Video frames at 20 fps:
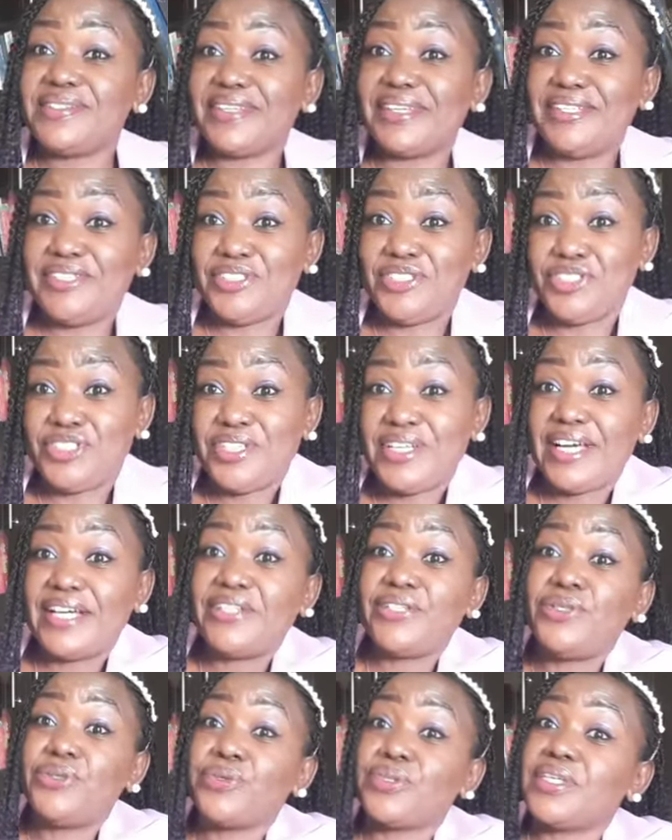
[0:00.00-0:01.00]
energy,
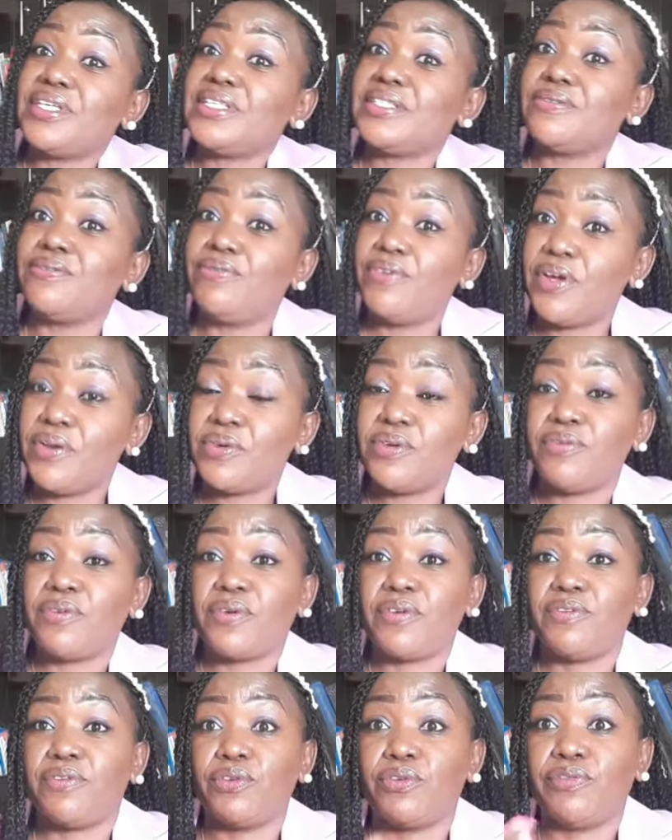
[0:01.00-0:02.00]
and youth is very,
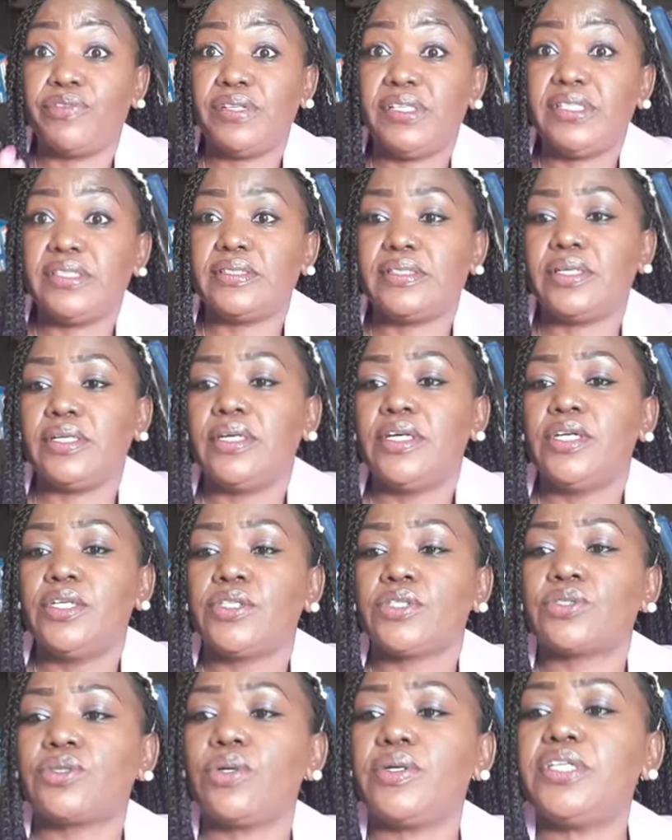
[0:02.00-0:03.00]
very fulfilling.
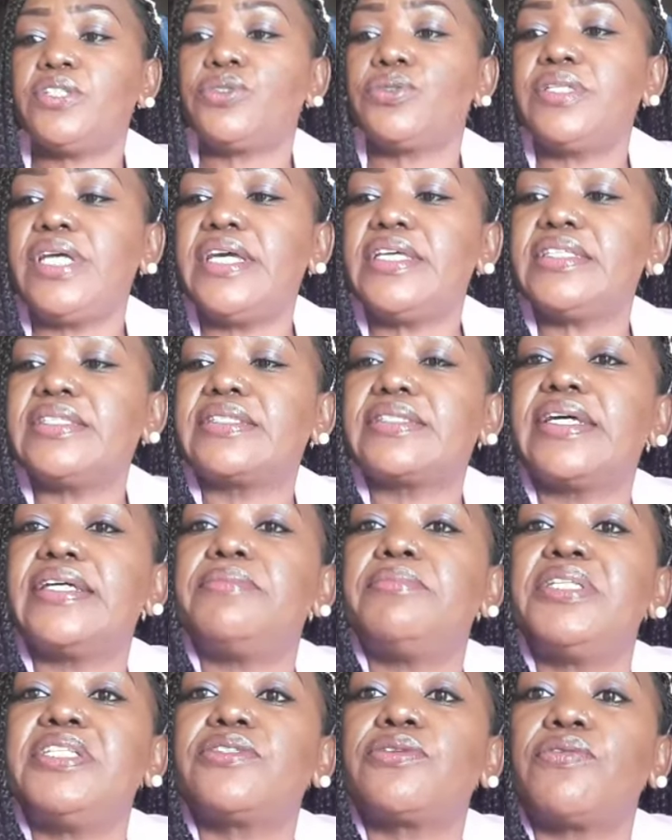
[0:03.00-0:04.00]
So in today's
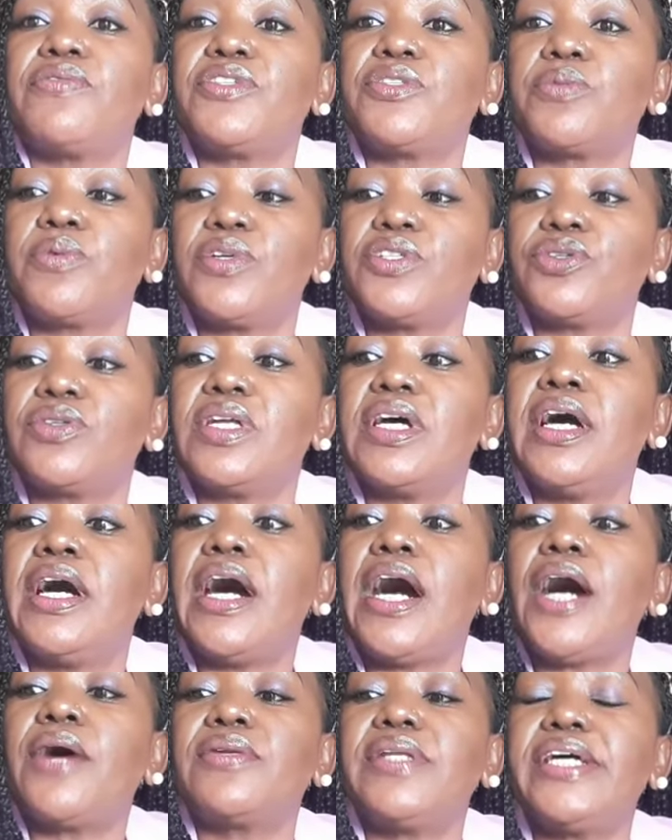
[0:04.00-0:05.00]
10 minutes of inspiration,
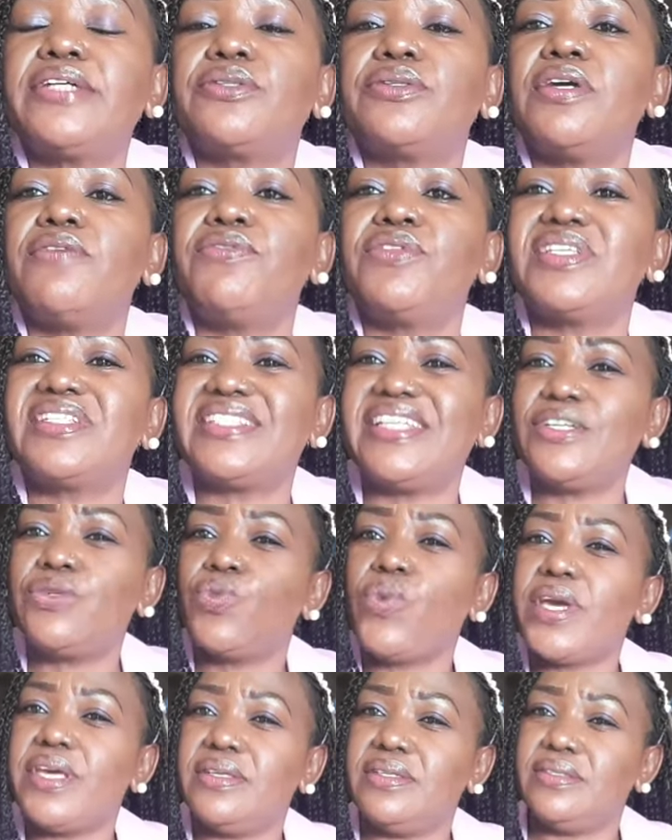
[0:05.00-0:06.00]
I would like to give you the 10
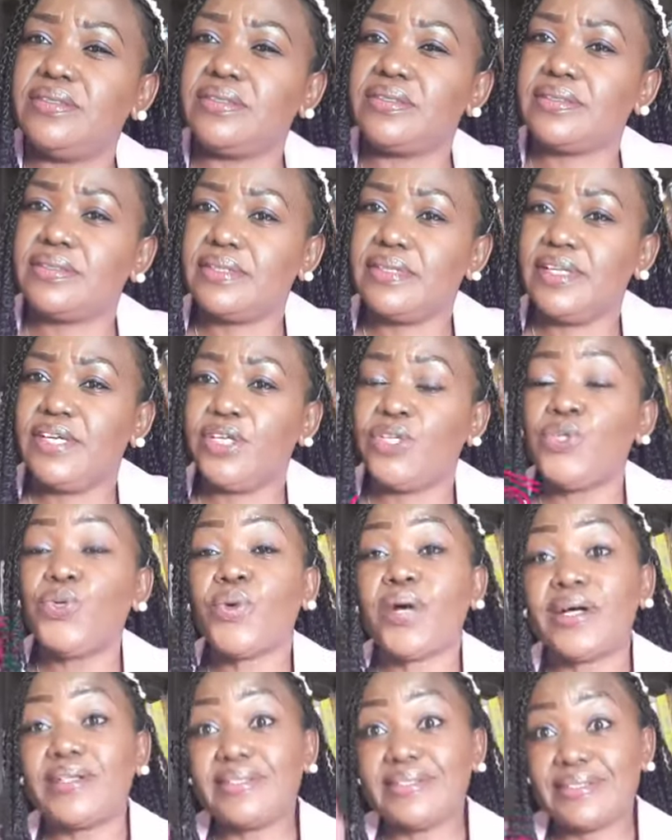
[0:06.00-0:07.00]
ways you
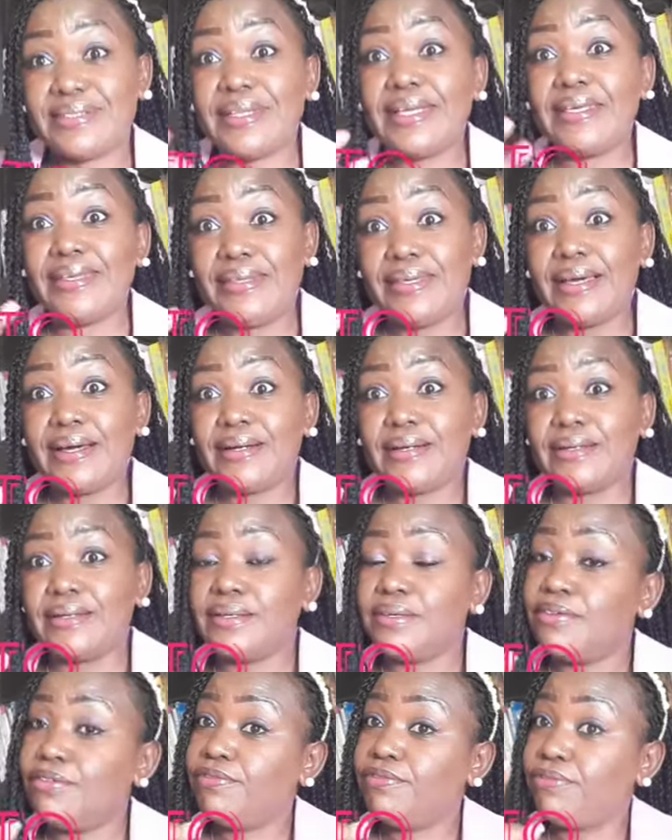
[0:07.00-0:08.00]
can stay young
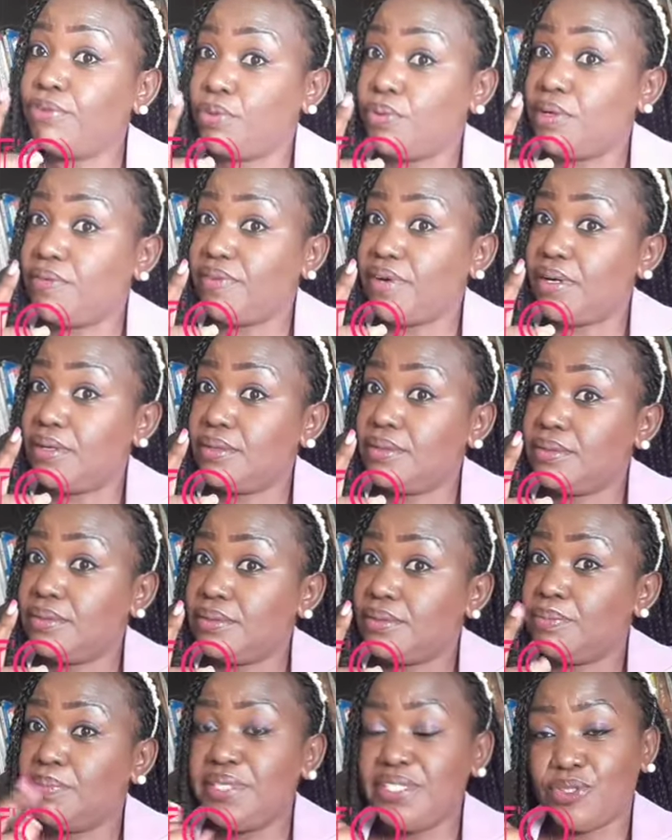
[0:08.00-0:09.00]
forever.
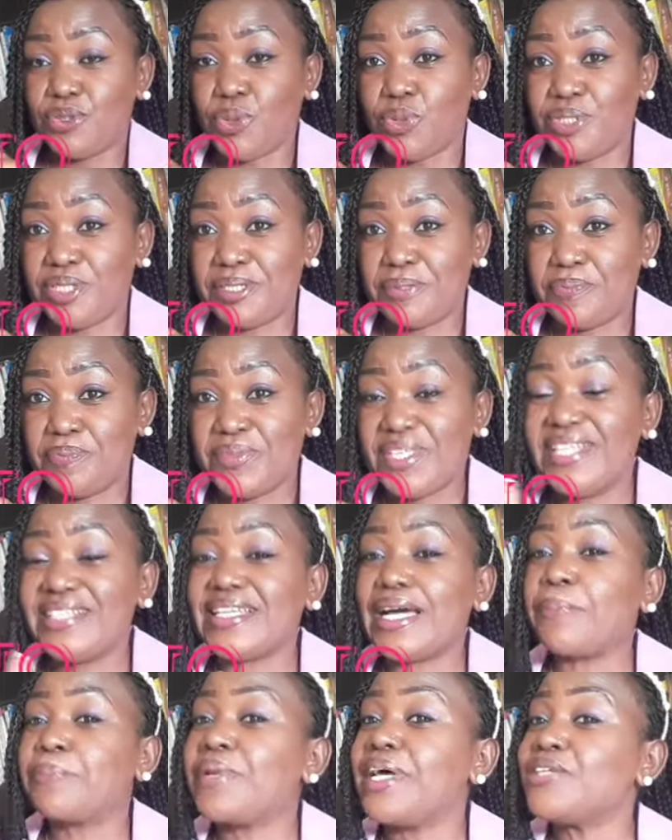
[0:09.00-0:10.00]
Please note, it
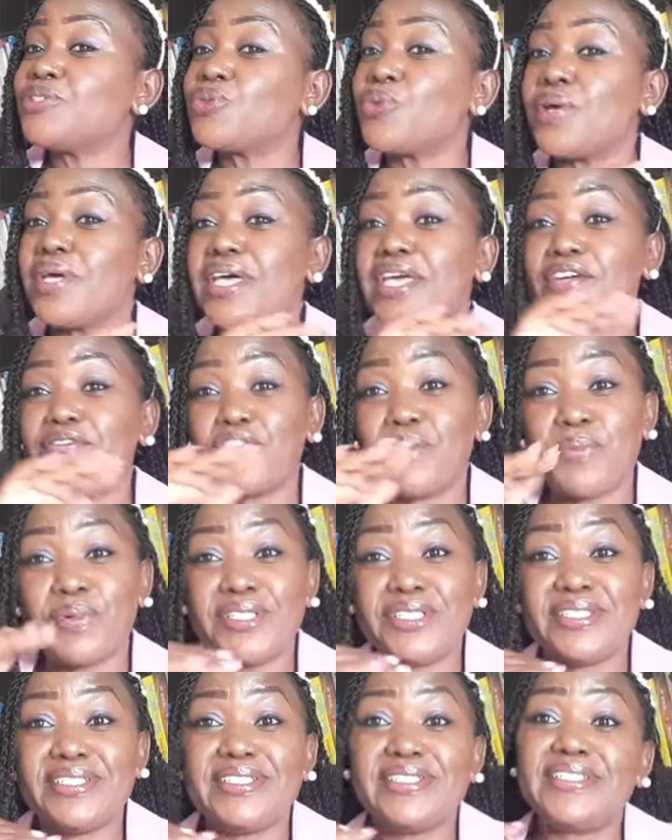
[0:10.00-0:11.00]
applies to
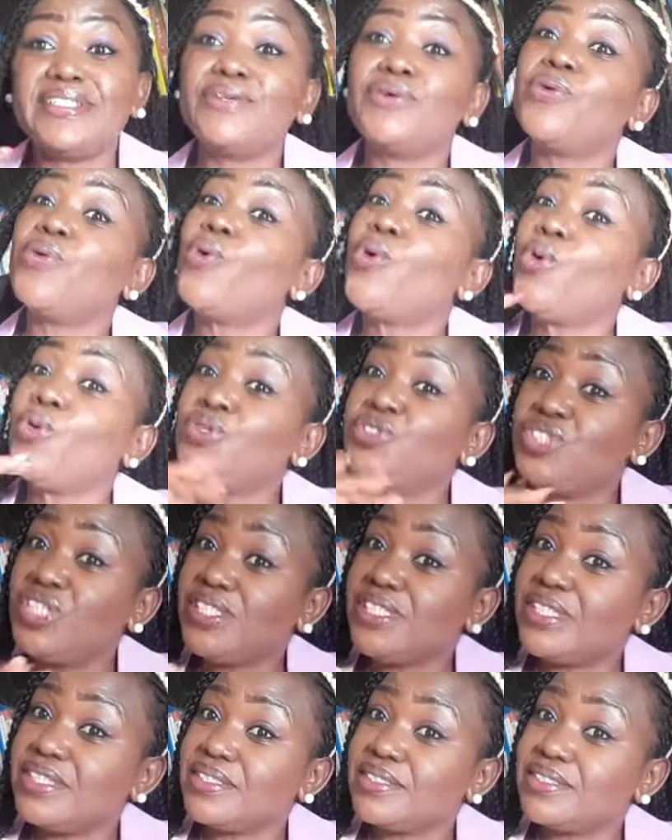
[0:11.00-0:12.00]
everybody, all
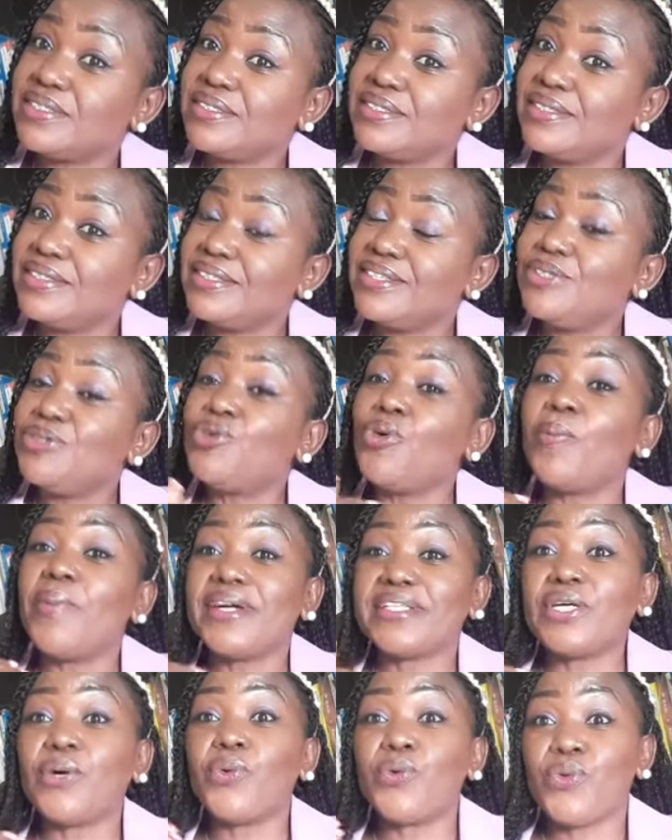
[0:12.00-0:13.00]
genders, no
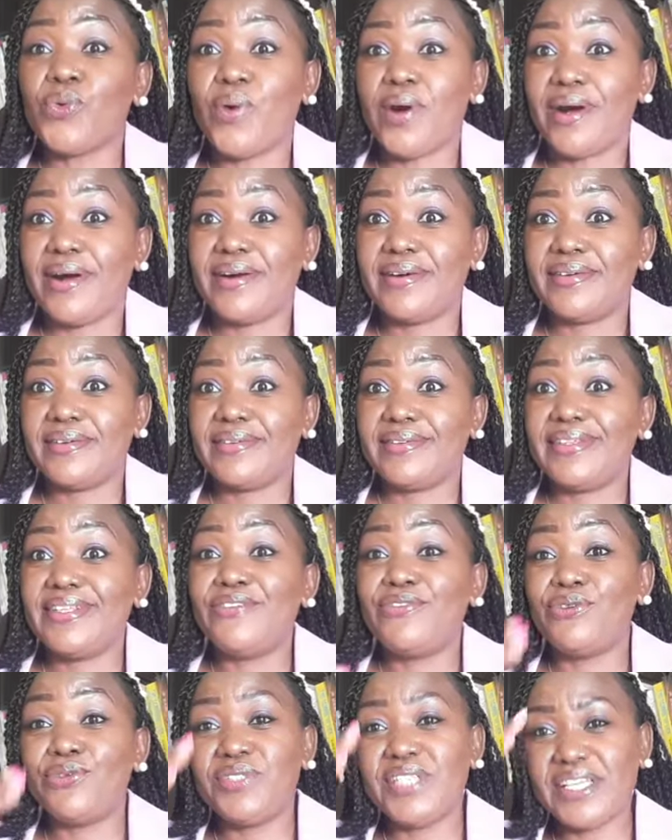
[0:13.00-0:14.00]
matter who you are.
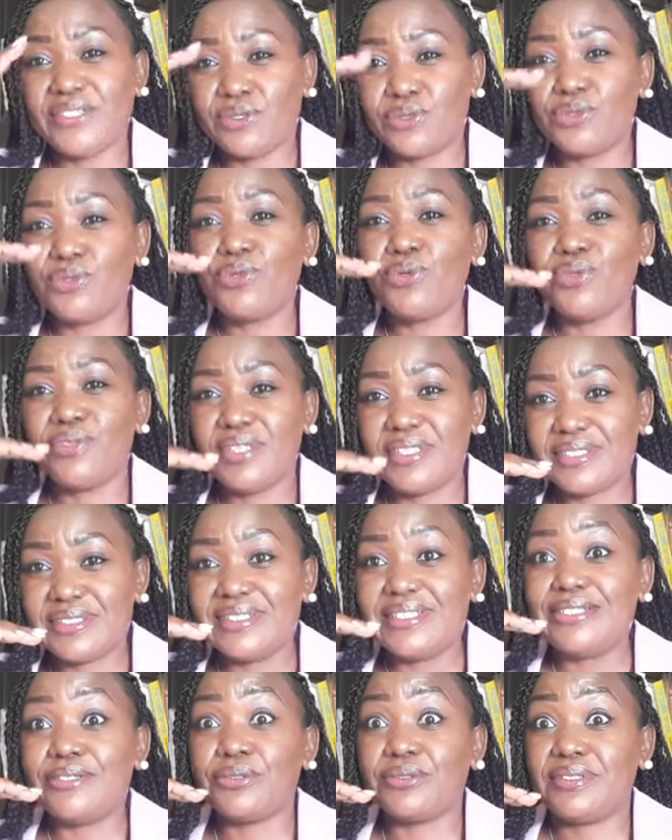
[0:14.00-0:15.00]
If you just do these
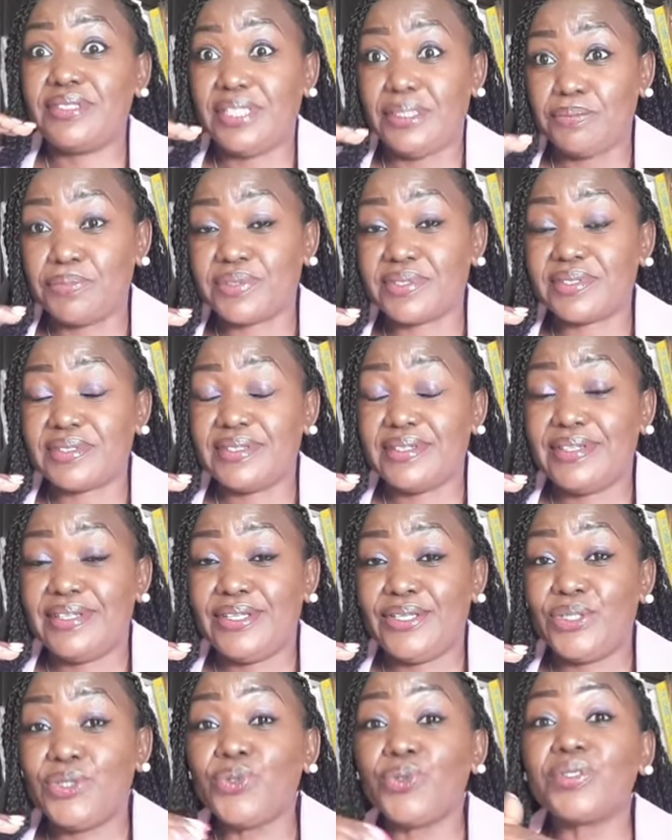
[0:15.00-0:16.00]
little tips,
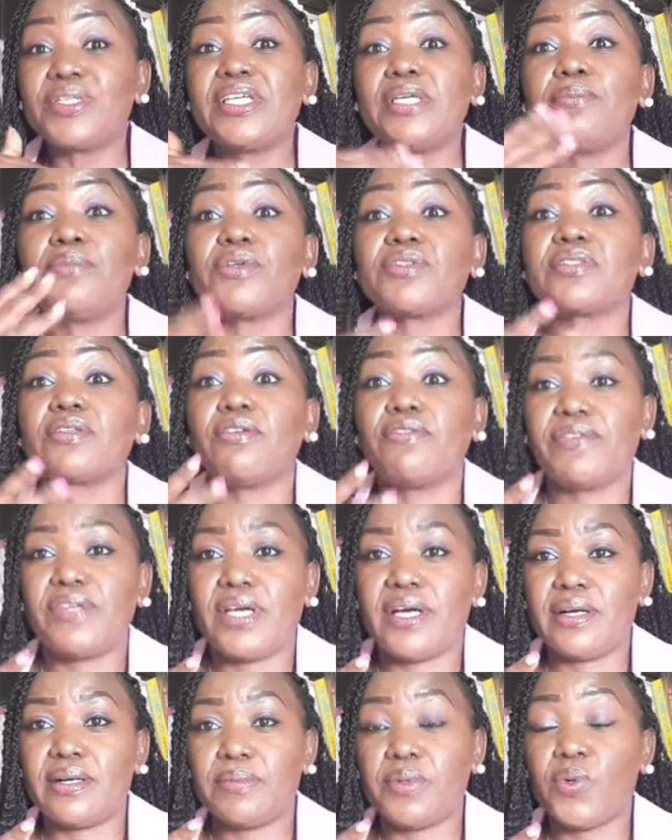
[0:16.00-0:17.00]
you will keep yourself
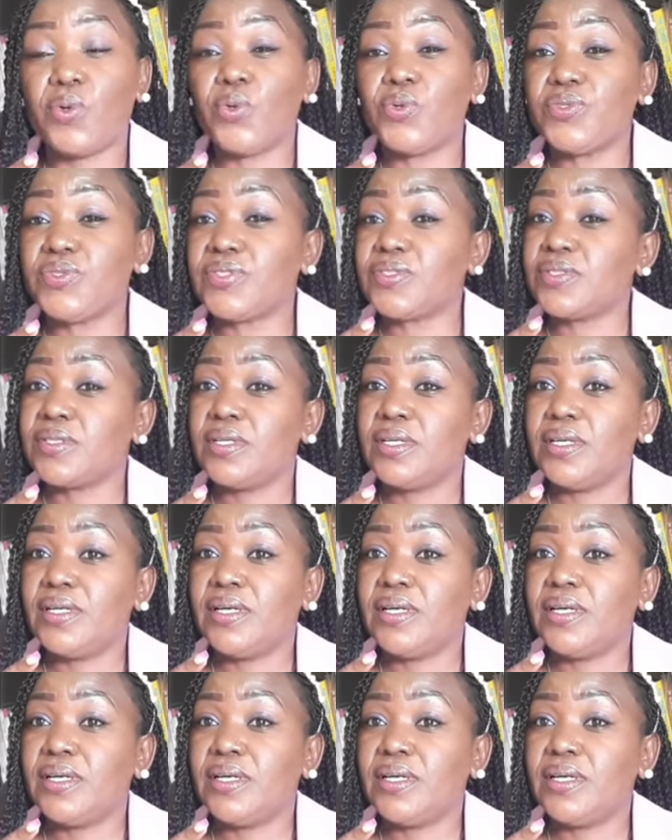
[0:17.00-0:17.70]
young, because